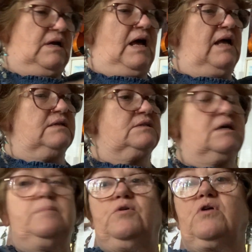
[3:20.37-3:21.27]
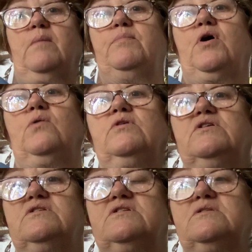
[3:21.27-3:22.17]
And a book on
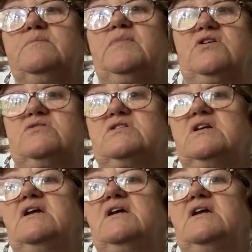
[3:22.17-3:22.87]
Poland because